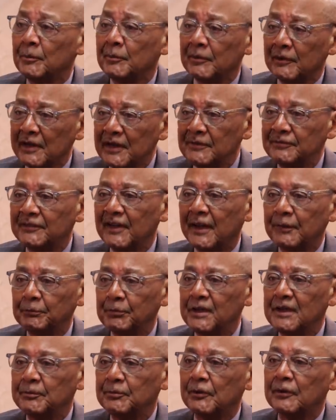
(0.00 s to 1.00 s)
a belief that
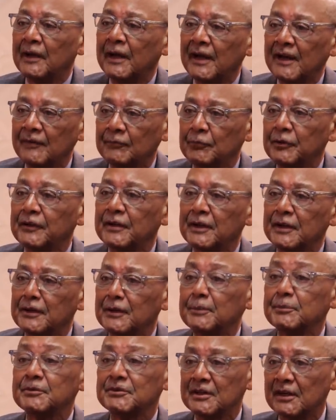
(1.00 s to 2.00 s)
people have within
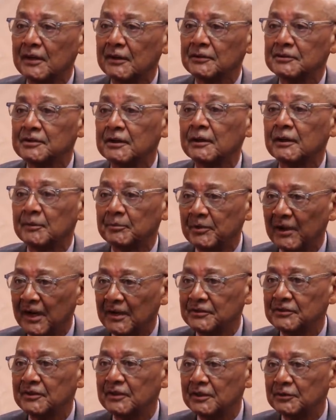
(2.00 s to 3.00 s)
themselves the
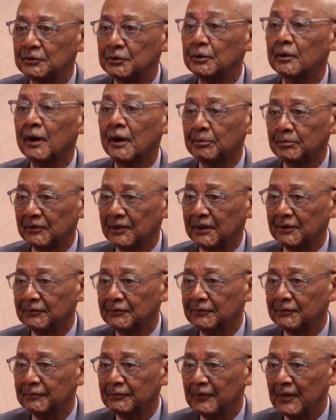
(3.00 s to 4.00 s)
capacity to uplift.
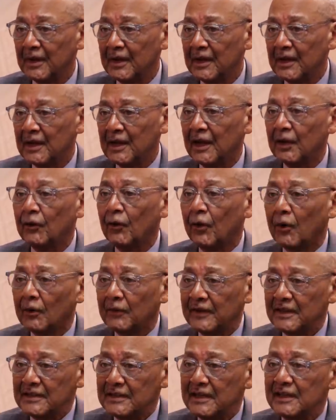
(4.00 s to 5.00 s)
And
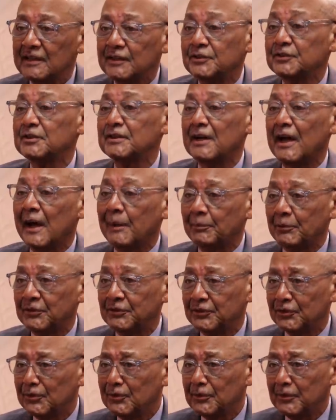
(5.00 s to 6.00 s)
all they need is an
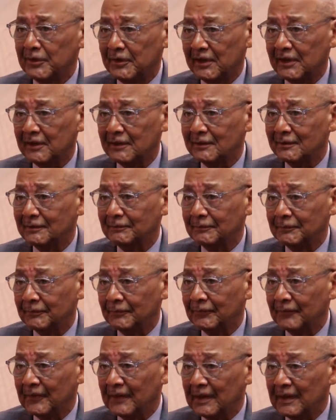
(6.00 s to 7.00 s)
opportunity.
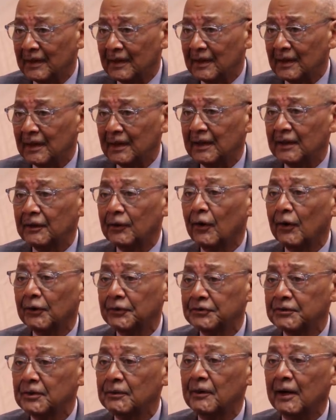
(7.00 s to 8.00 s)
And
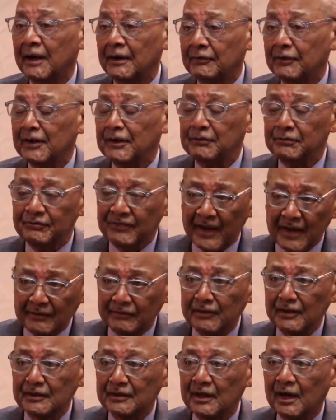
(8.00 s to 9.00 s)
also, I think
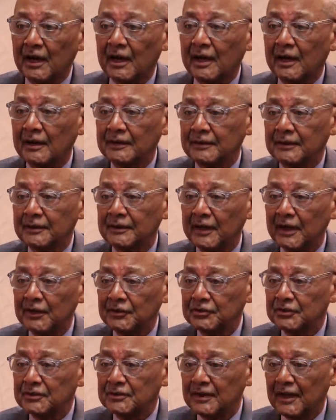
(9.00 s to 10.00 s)
faith in God, a
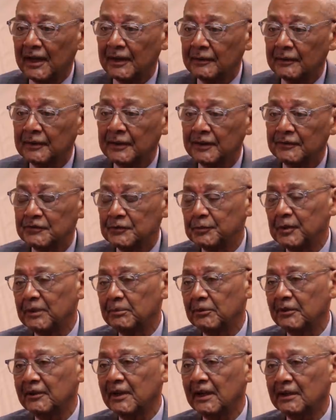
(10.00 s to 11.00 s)
nation that gives
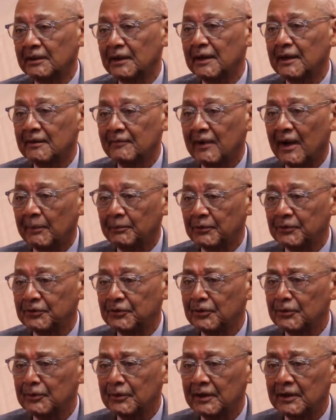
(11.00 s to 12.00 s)
people that kind of
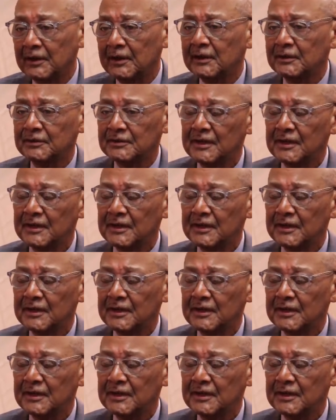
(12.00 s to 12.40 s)
opportunity,